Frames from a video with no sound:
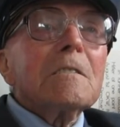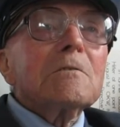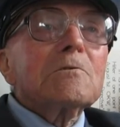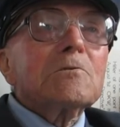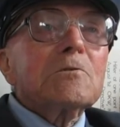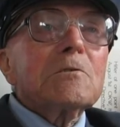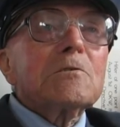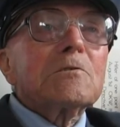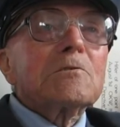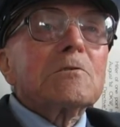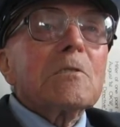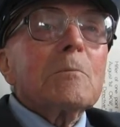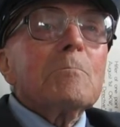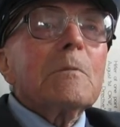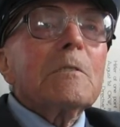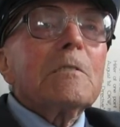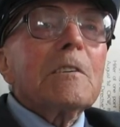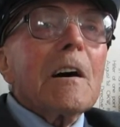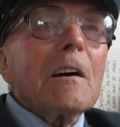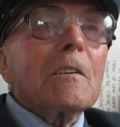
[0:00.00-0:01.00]
She'd send
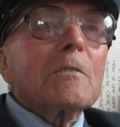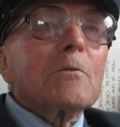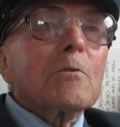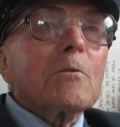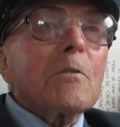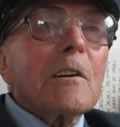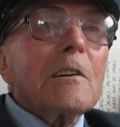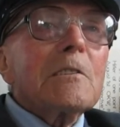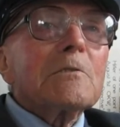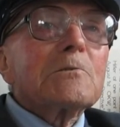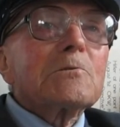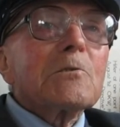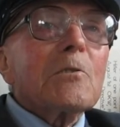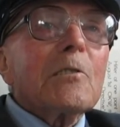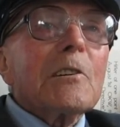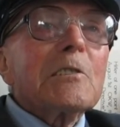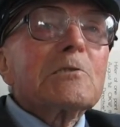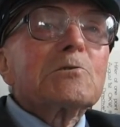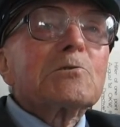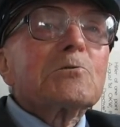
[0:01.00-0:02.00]
me down to Grays
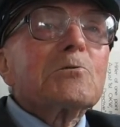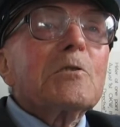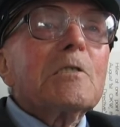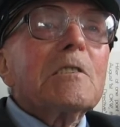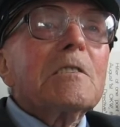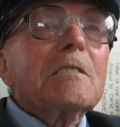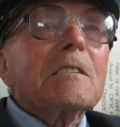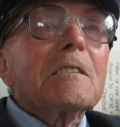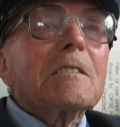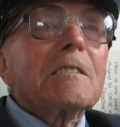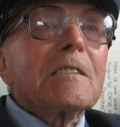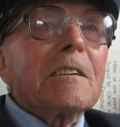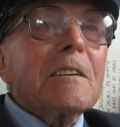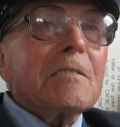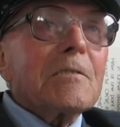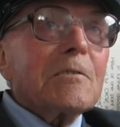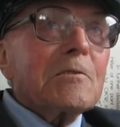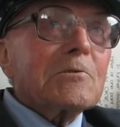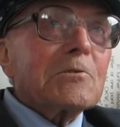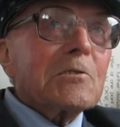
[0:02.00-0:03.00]
High Street to
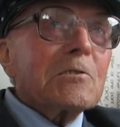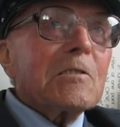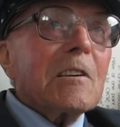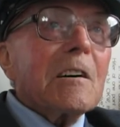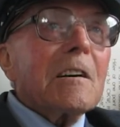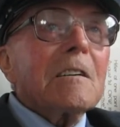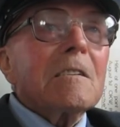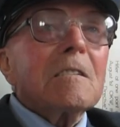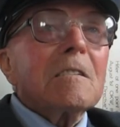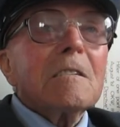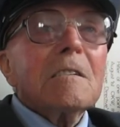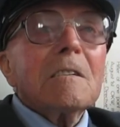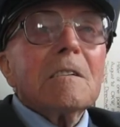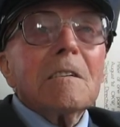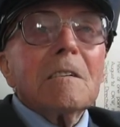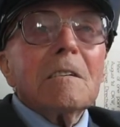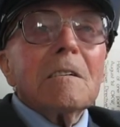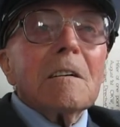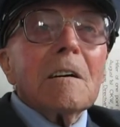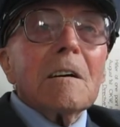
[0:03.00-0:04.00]
get this and that.
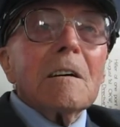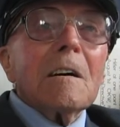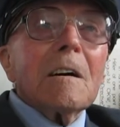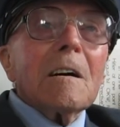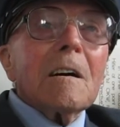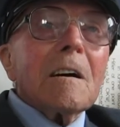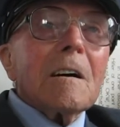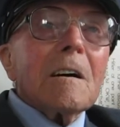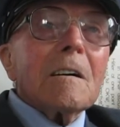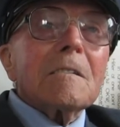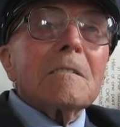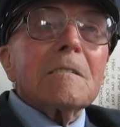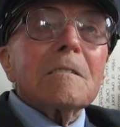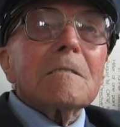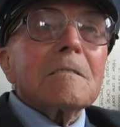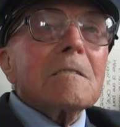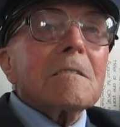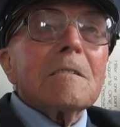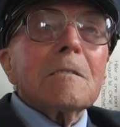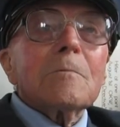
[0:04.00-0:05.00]
And
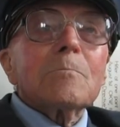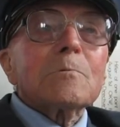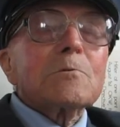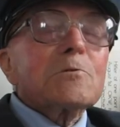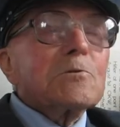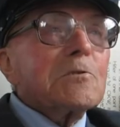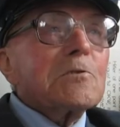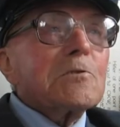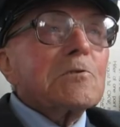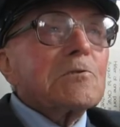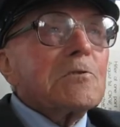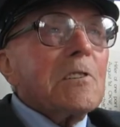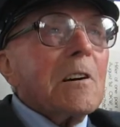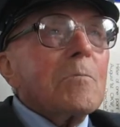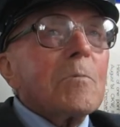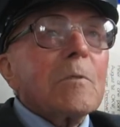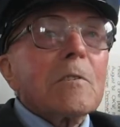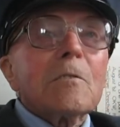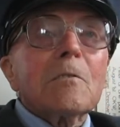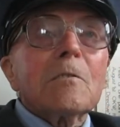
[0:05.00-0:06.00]
it was just
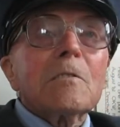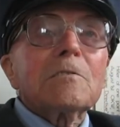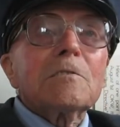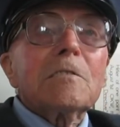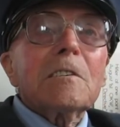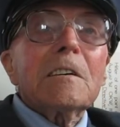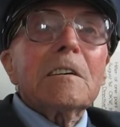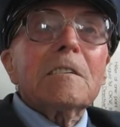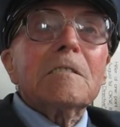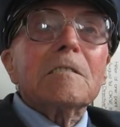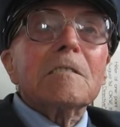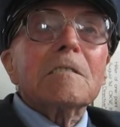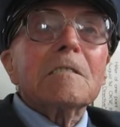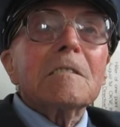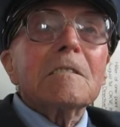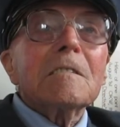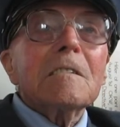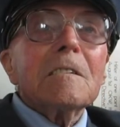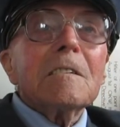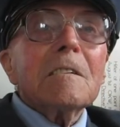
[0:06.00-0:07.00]
something I did.
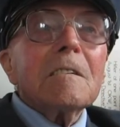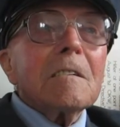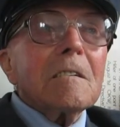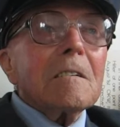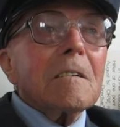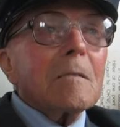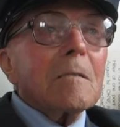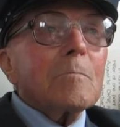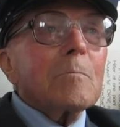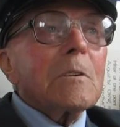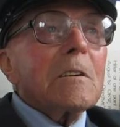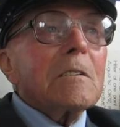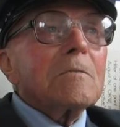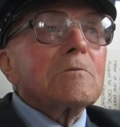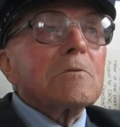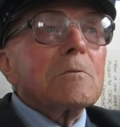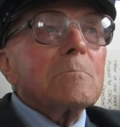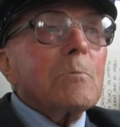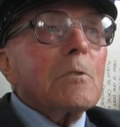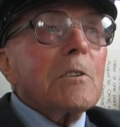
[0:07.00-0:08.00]
I mean,
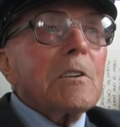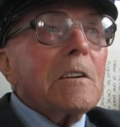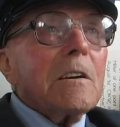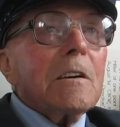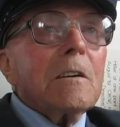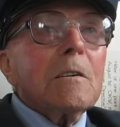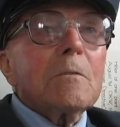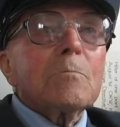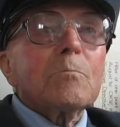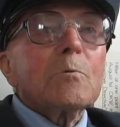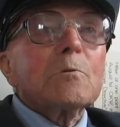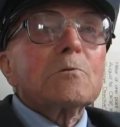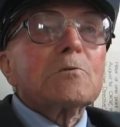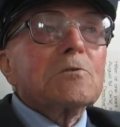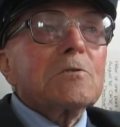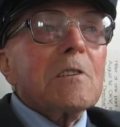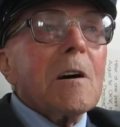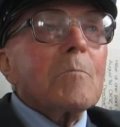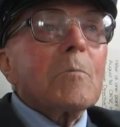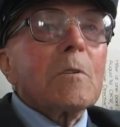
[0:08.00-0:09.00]
to me, it was
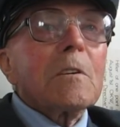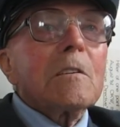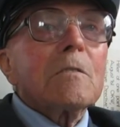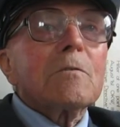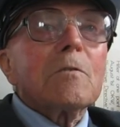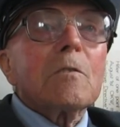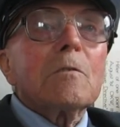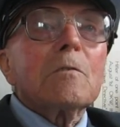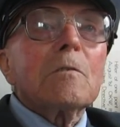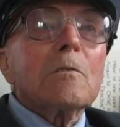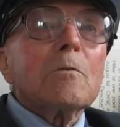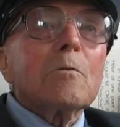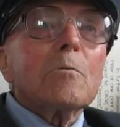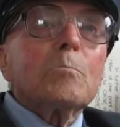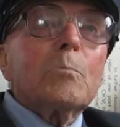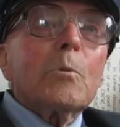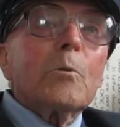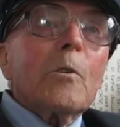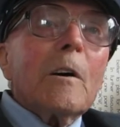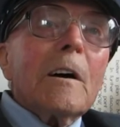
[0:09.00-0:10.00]
something that a little
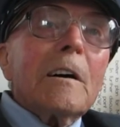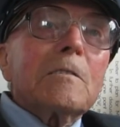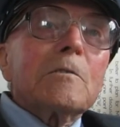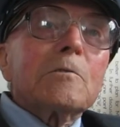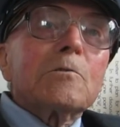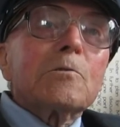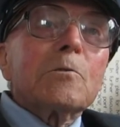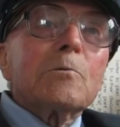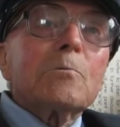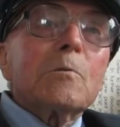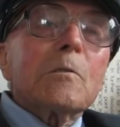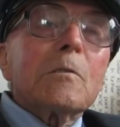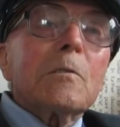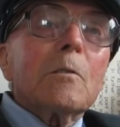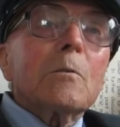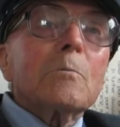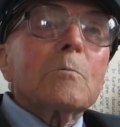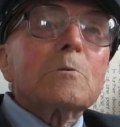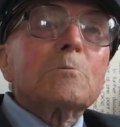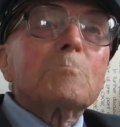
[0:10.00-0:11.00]
boy had to do to
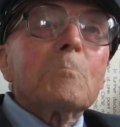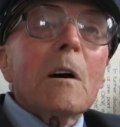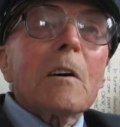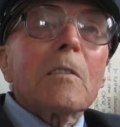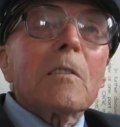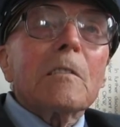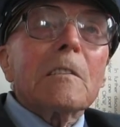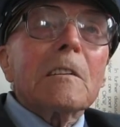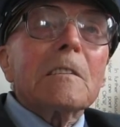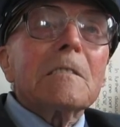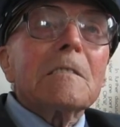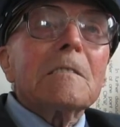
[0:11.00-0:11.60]
help his mother.